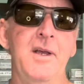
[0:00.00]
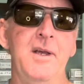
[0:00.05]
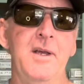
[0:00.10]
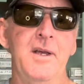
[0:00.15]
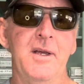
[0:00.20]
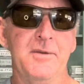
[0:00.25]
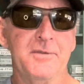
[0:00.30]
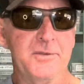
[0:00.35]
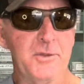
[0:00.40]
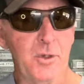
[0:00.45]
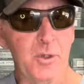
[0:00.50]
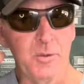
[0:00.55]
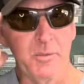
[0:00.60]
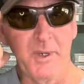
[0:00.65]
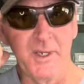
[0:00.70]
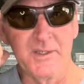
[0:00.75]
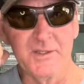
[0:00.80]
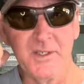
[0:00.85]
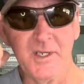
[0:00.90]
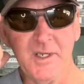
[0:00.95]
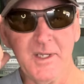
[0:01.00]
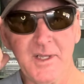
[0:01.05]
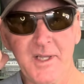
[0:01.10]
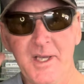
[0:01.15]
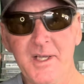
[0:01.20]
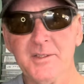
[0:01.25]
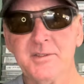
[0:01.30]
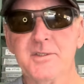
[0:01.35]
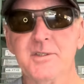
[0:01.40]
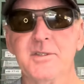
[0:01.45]
of solar bat
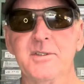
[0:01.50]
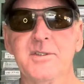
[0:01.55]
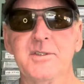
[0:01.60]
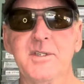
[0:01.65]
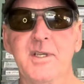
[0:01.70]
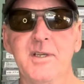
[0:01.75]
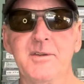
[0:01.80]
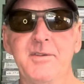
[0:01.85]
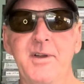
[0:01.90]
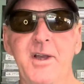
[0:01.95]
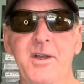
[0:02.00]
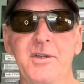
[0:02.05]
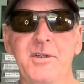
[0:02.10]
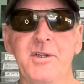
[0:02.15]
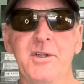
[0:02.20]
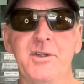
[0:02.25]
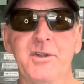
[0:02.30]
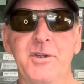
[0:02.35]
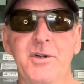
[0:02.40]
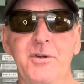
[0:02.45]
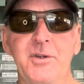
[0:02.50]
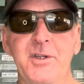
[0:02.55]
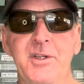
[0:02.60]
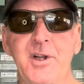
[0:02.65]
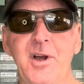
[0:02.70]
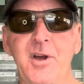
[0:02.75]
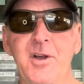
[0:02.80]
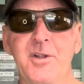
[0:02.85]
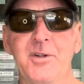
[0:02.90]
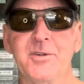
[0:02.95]
sunglasses valued at
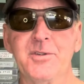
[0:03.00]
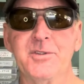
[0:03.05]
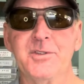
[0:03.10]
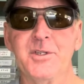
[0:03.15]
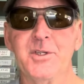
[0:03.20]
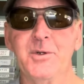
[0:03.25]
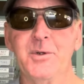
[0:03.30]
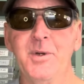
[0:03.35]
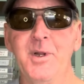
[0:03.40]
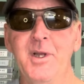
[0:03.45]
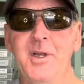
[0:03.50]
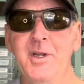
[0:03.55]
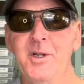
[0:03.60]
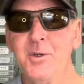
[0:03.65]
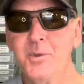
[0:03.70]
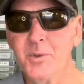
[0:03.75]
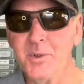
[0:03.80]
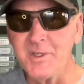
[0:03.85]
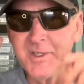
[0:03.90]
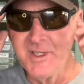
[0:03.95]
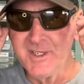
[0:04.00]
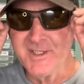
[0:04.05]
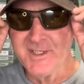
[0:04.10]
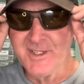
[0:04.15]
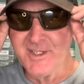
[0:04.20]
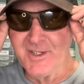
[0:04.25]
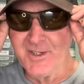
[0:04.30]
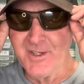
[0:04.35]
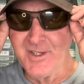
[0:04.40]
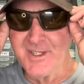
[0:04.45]
$30. So really good
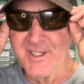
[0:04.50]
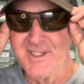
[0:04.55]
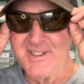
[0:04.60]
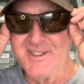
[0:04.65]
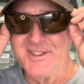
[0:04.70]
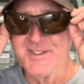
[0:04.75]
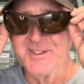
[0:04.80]
deal on getting you